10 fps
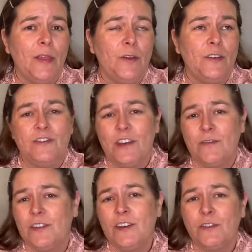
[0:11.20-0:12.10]

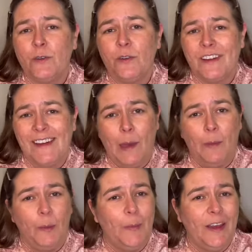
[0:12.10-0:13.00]
37 years old, and I'm
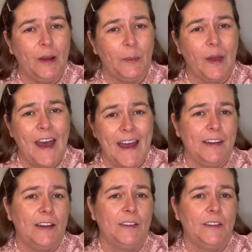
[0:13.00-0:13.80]
a makeup addict.